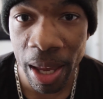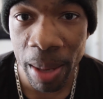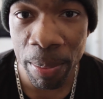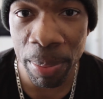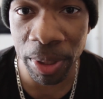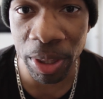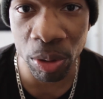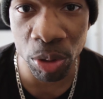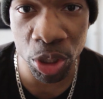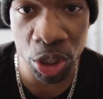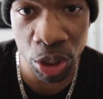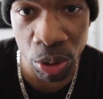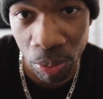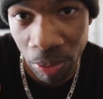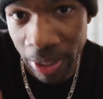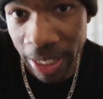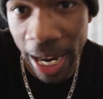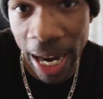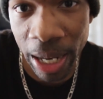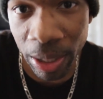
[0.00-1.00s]
but they'll
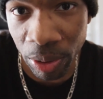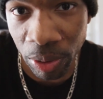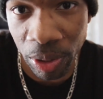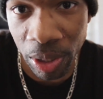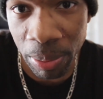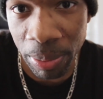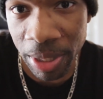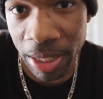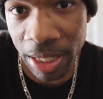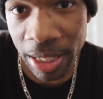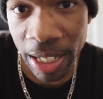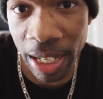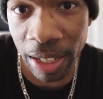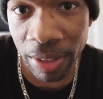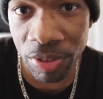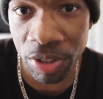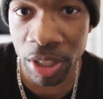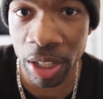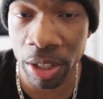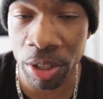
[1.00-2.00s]
shoot down on them instead
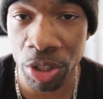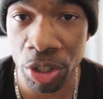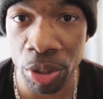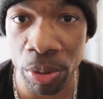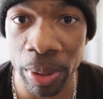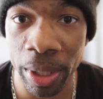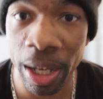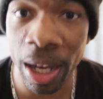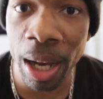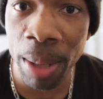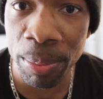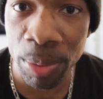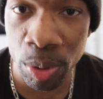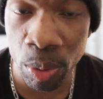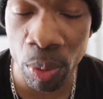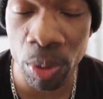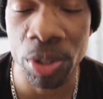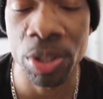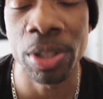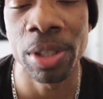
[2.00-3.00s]
of shooting up
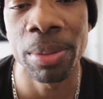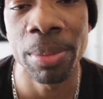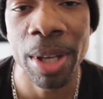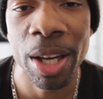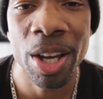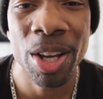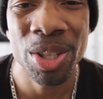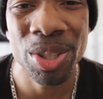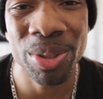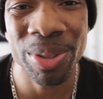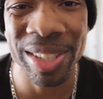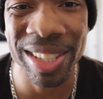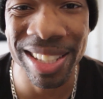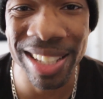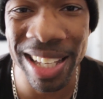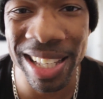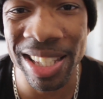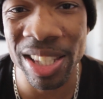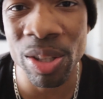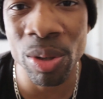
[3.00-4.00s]
towards them. So
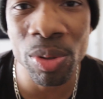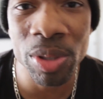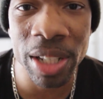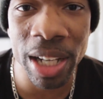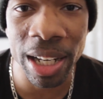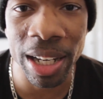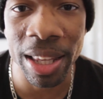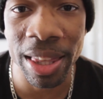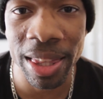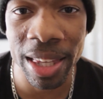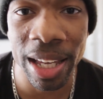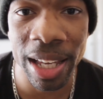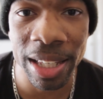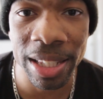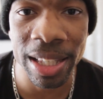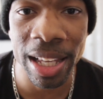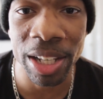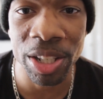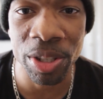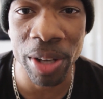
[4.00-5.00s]
it's those kind of
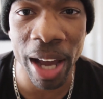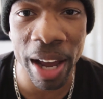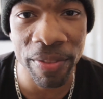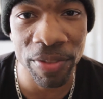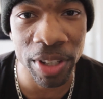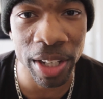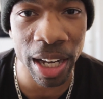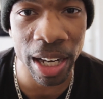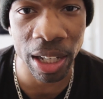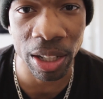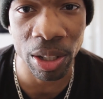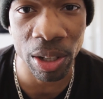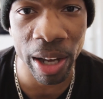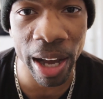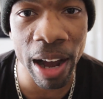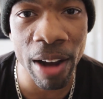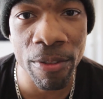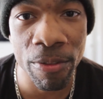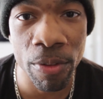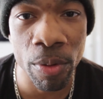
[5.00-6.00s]
things that you have to kind of look
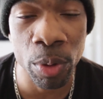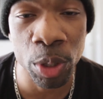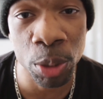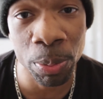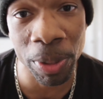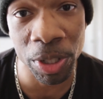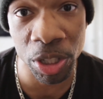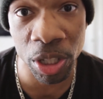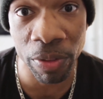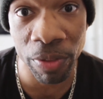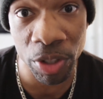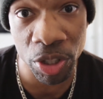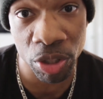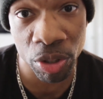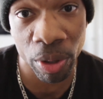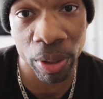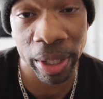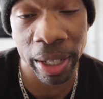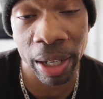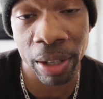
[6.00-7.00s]
out for, especially if you're
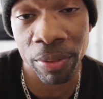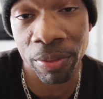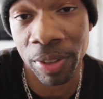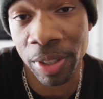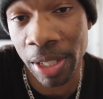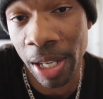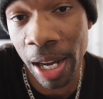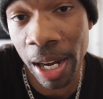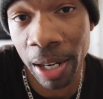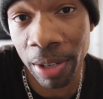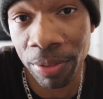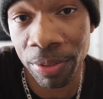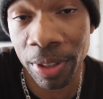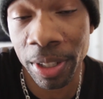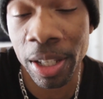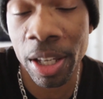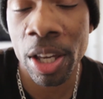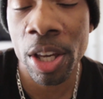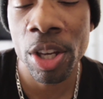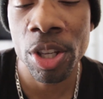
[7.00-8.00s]
starting out in
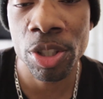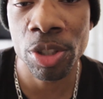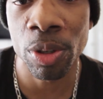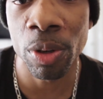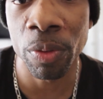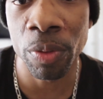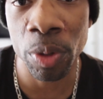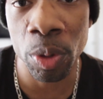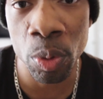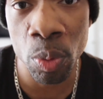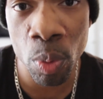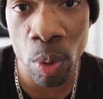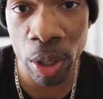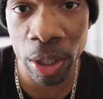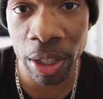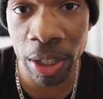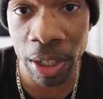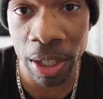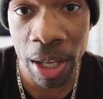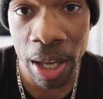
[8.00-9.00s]
photography. So if you
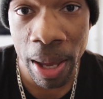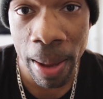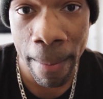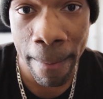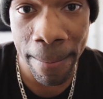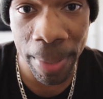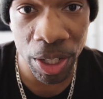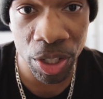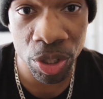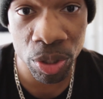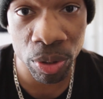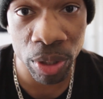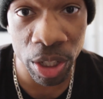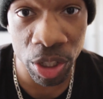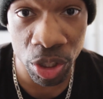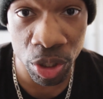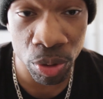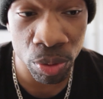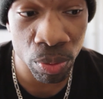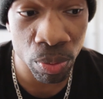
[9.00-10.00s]
want to make sure
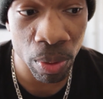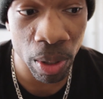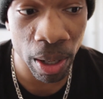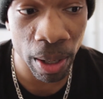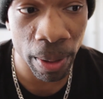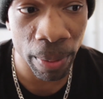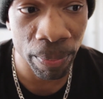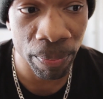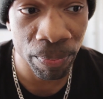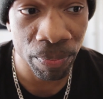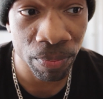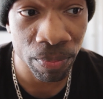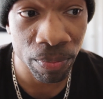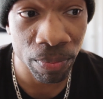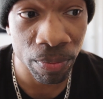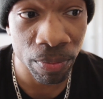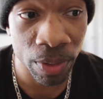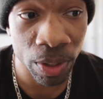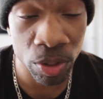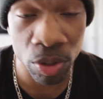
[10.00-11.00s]
that you,
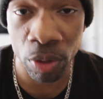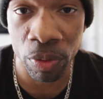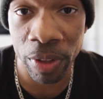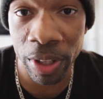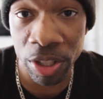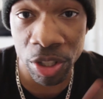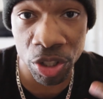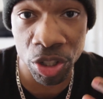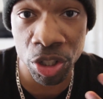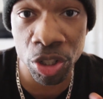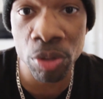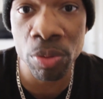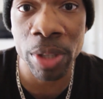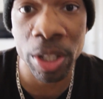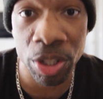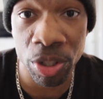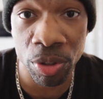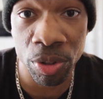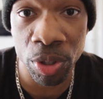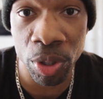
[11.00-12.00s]
so if there's a shoot
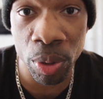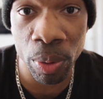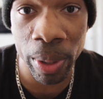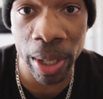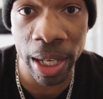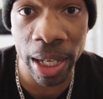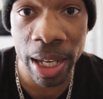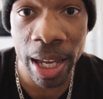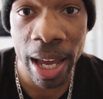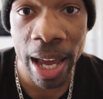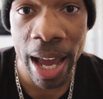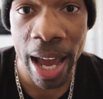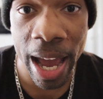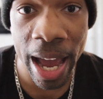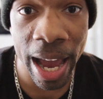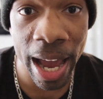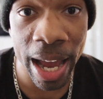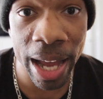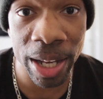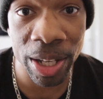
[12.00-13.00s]
that you're doing
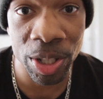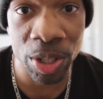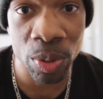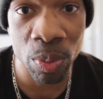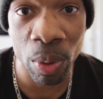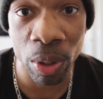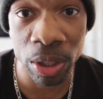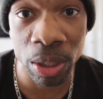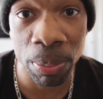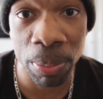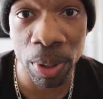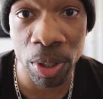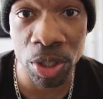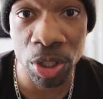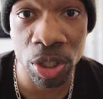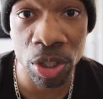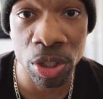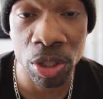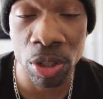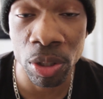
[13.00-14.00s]
and you want the
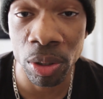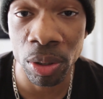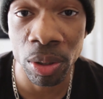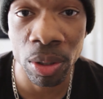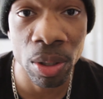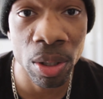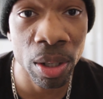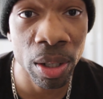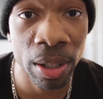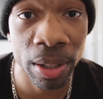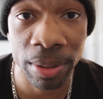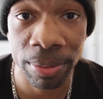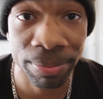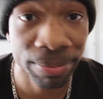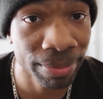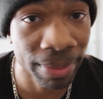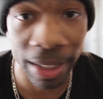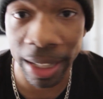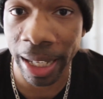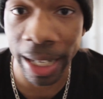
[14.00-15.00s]
person to look,
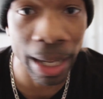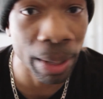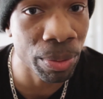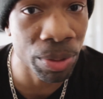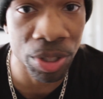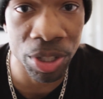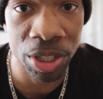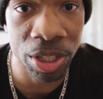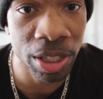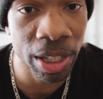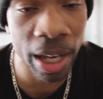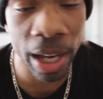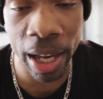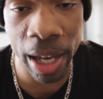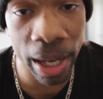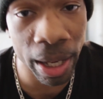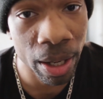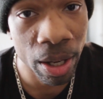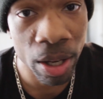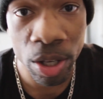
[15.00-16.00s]
like I was just
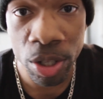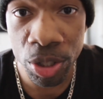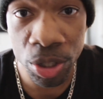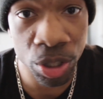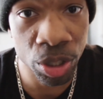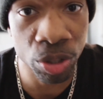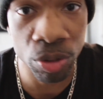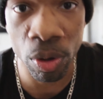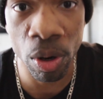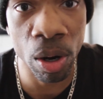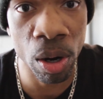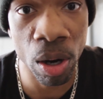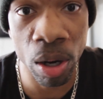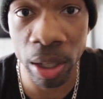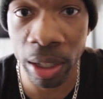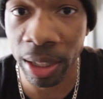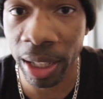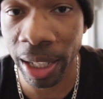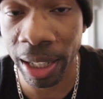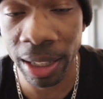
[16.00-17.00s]
saying, strong
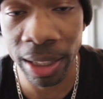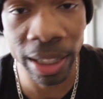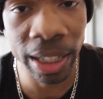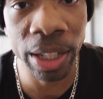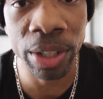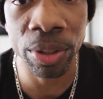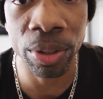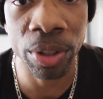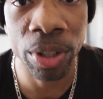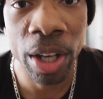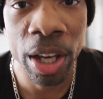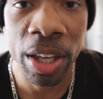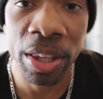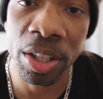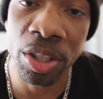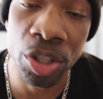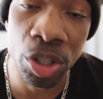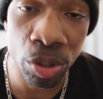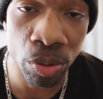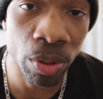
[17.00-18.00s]
and like a leader,
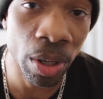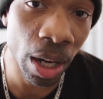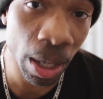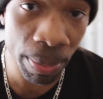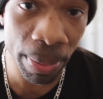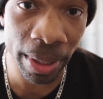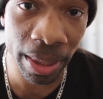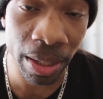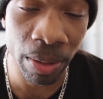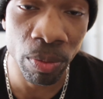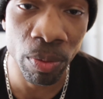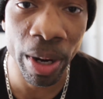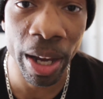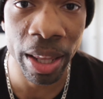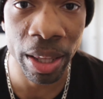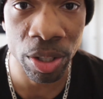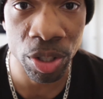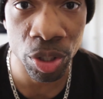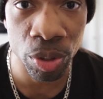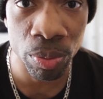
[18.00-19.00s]
then shoot up at them rather
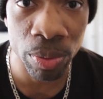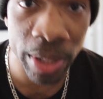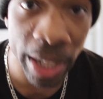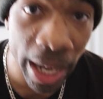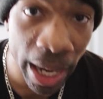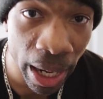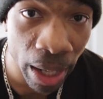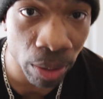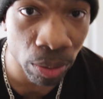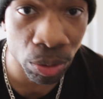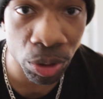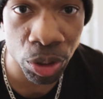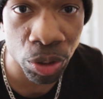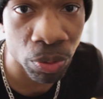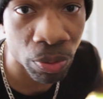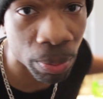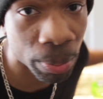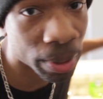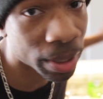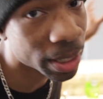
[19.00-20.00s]
than shoot down or shoot
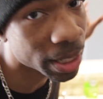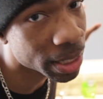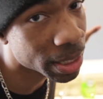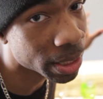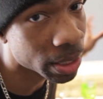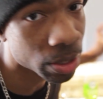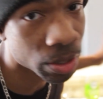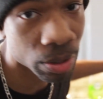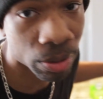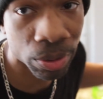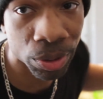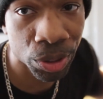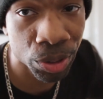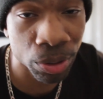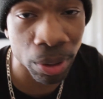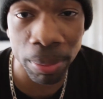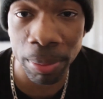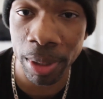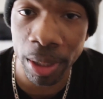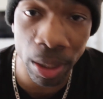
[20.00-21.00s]
from a distance or shoot
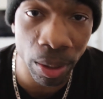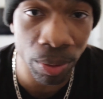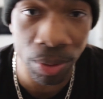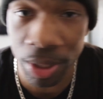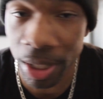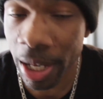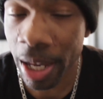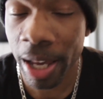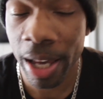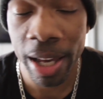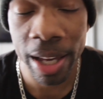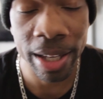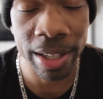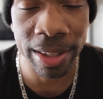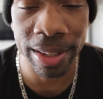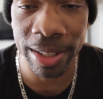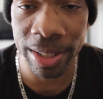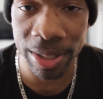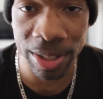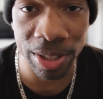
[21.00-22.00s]
up close.
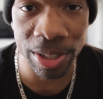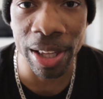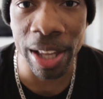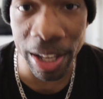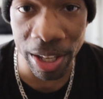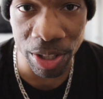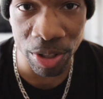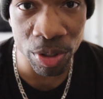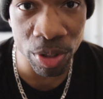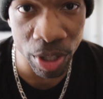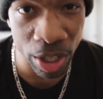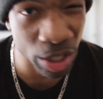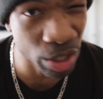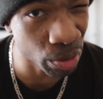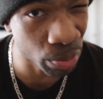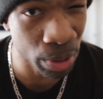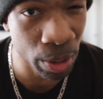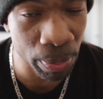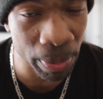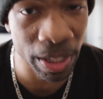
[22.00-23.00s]
There's
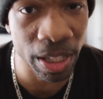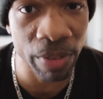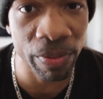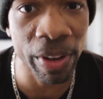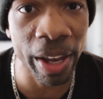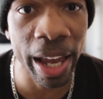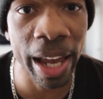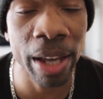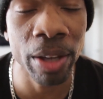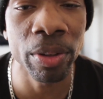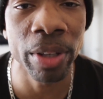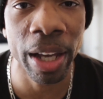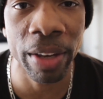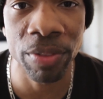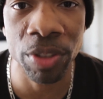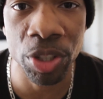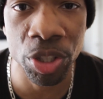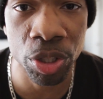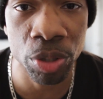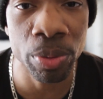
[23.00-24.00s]
a specific angle you have
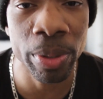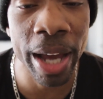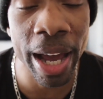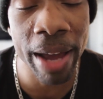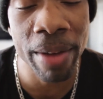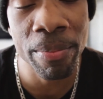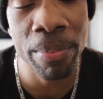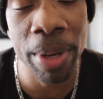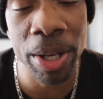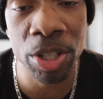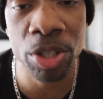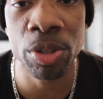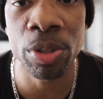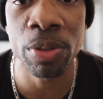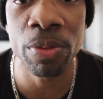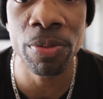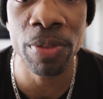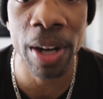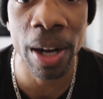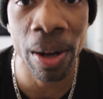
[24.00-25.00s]
to shoot, and make sure you
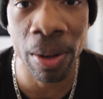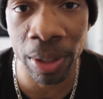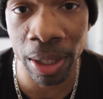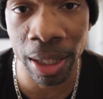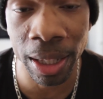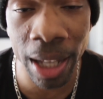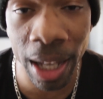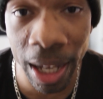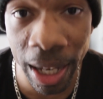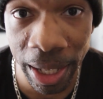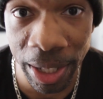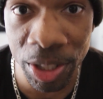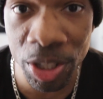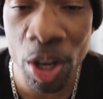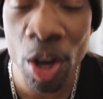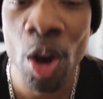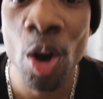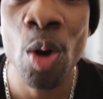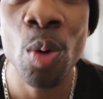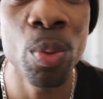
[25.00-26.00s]
follow the lines,
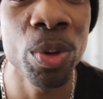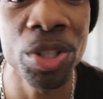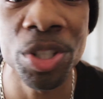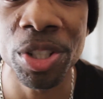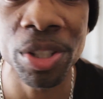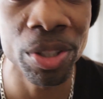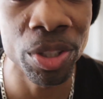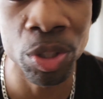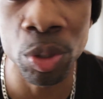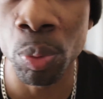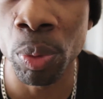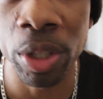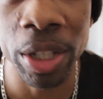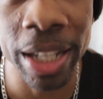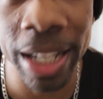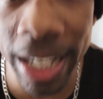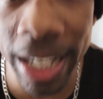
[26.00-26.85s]
which you would